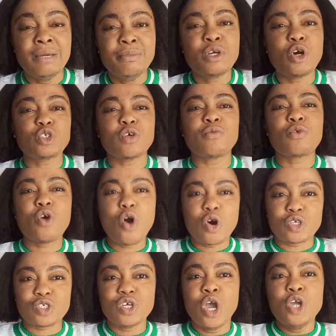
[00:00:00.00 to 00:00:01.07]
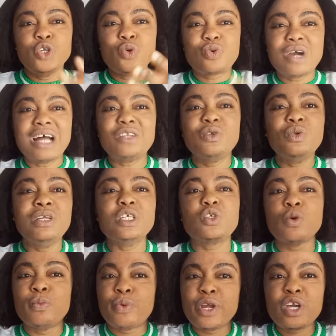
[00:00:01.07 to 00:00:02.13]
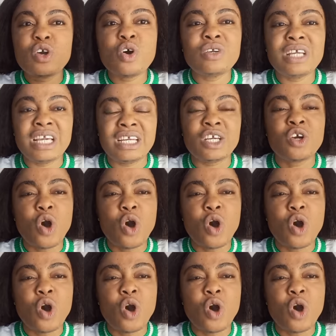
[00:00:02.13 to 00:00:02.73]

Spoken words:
Because of course, you can't do this to bring God in.